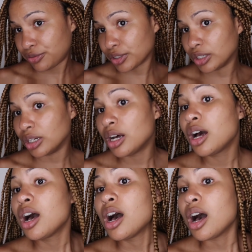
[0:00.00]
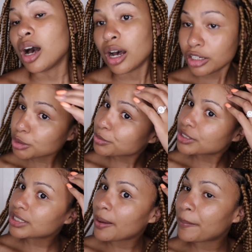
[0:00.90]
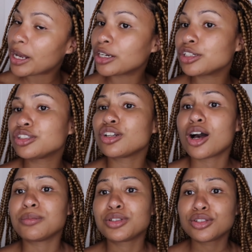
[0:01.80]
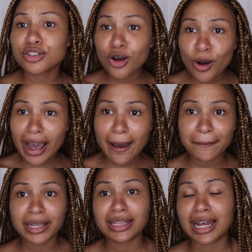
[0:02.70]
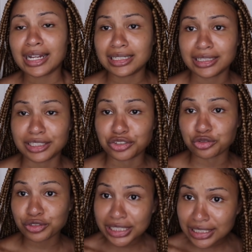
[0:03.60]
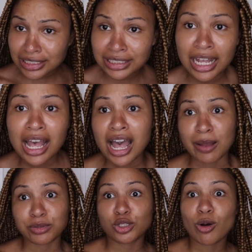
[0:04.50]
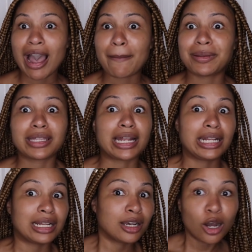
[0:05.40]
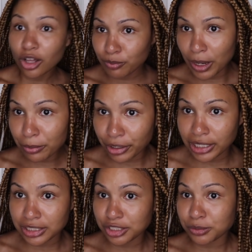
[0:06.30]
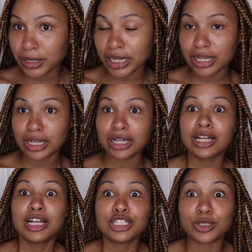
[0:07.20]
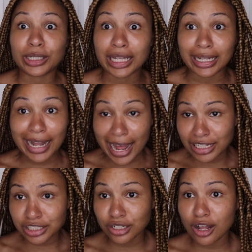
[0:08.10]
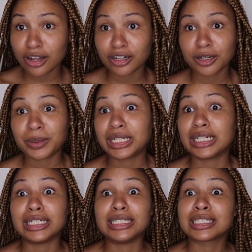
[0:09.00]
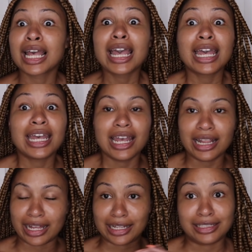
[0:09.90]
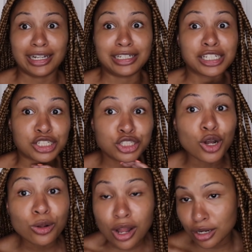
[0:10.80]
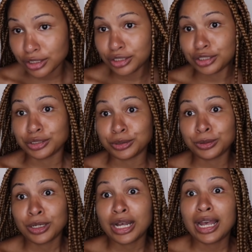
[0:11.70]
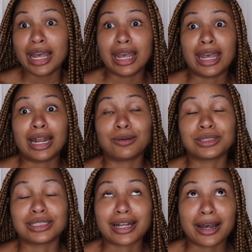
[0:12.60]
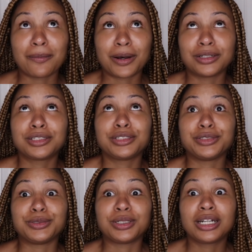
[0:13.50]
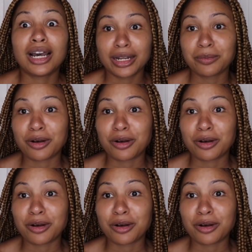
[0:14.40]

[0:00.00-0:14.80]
feel 100% better. So I'm so happy that I did this rinse. I'm so happy that I didn't cut off my braids in Jamaica so it can last longer, because like I said, it took so long to do and I was not about to cut them